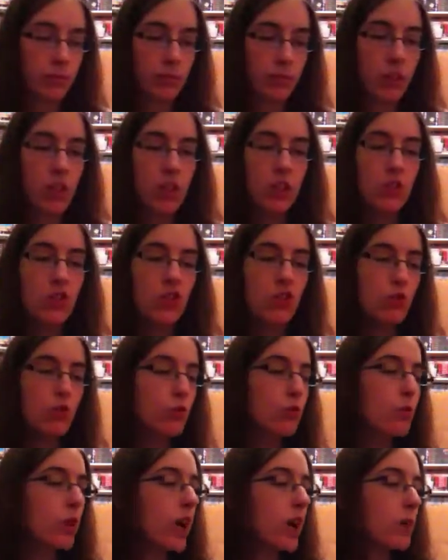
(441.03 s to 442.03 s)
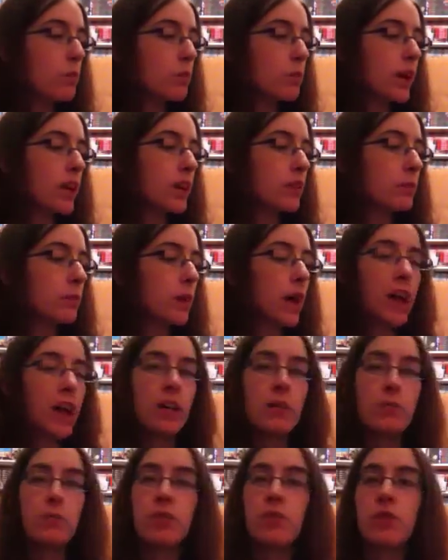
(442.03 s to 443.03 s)
Well, let's just grab random
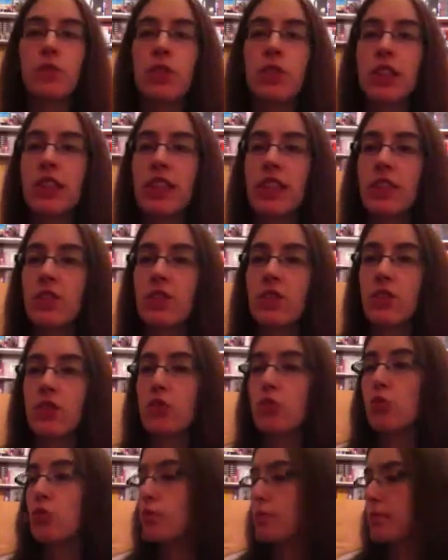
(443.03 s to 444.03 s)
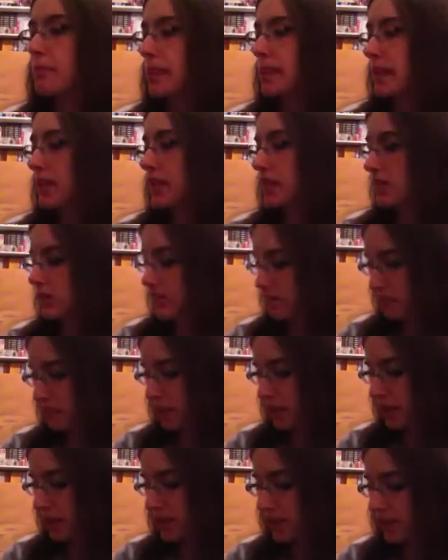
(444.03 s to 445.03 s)
items for the next 2 minutes and
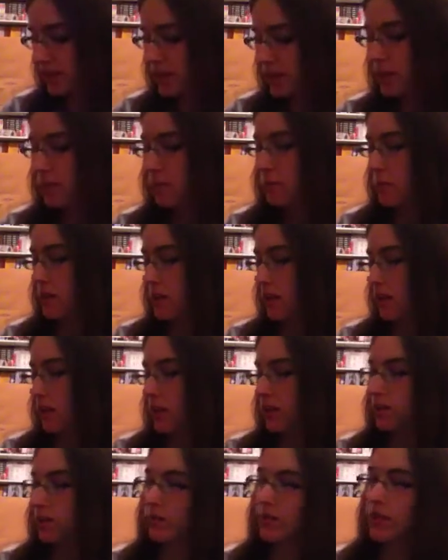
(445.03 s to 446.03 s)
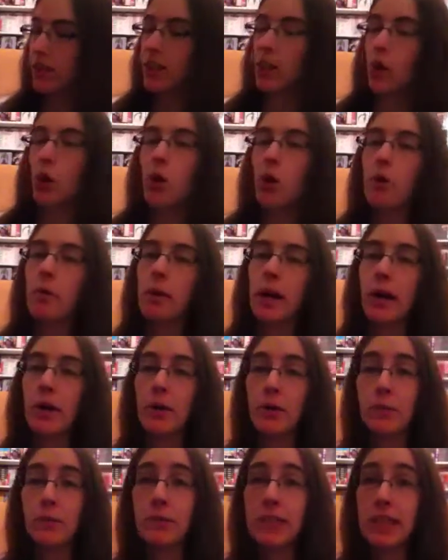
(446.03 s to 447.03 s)
make this a 10-minute long video
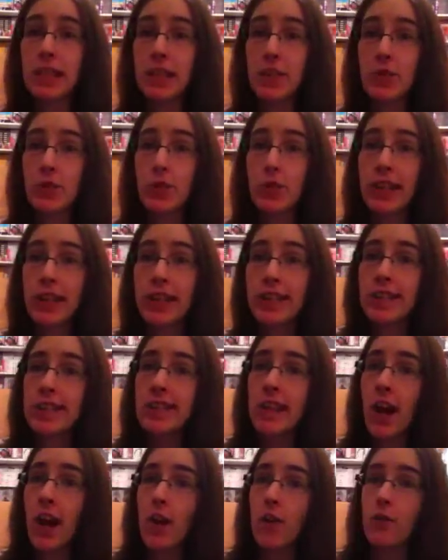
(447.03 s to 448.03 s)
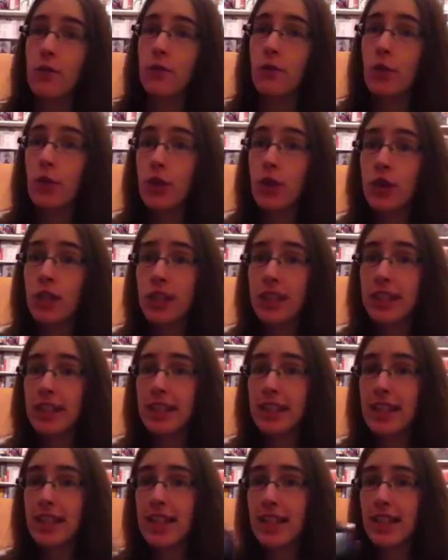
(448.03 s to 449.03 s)
about me showing stuff. Look,
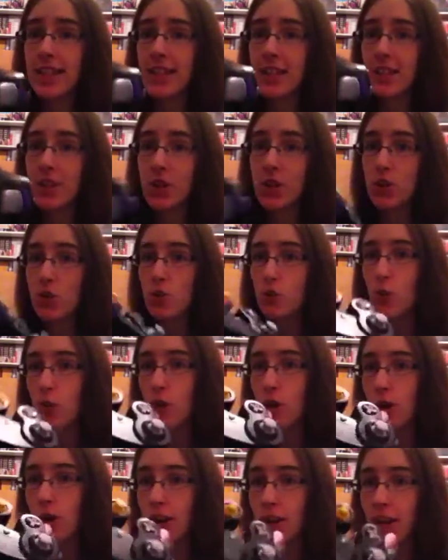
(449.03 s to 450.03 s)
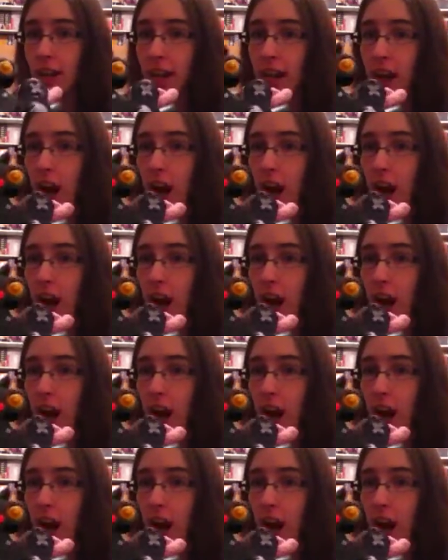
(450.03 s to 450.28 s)
it's a controller.